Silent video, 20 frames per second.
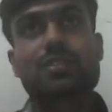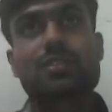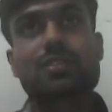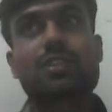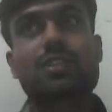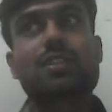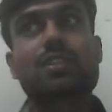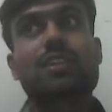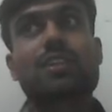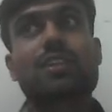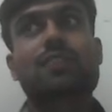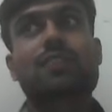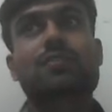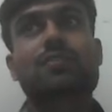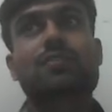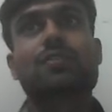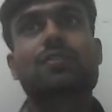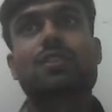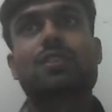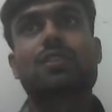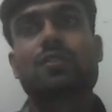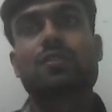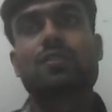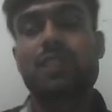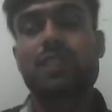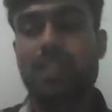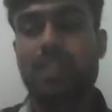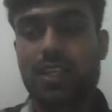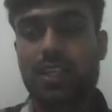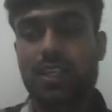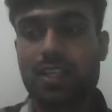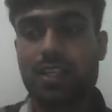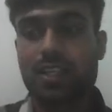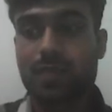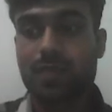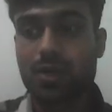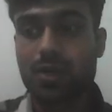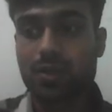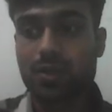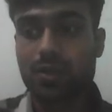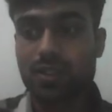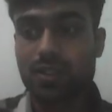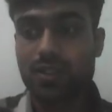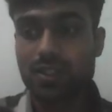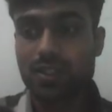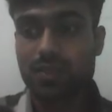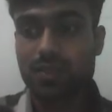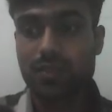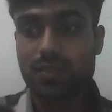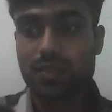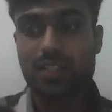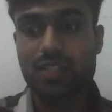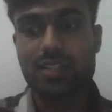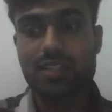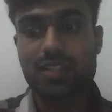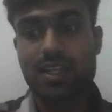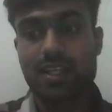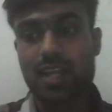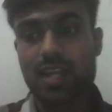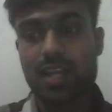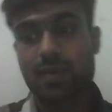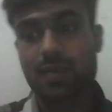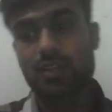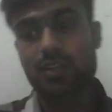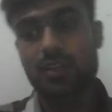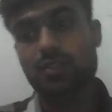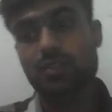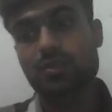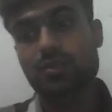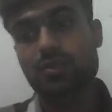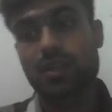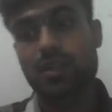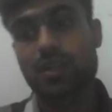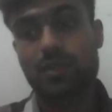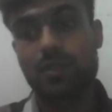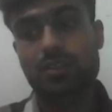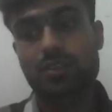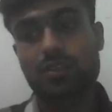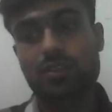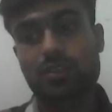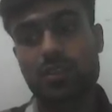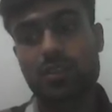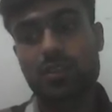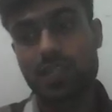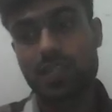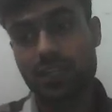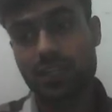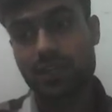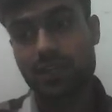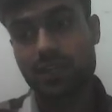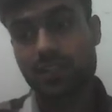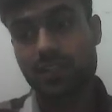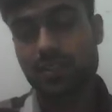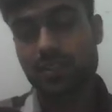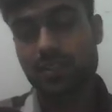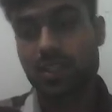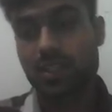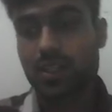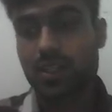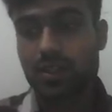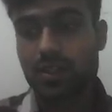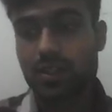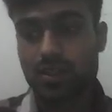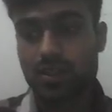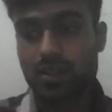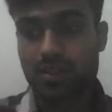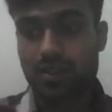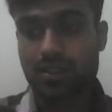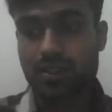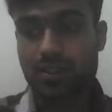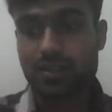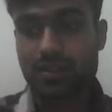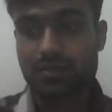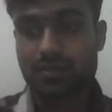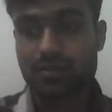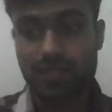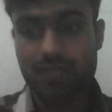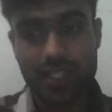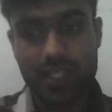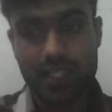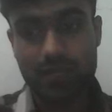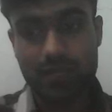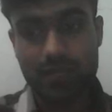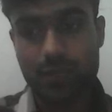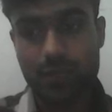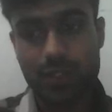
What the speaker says: If we think about companies like Amazon or Netflix, they deploy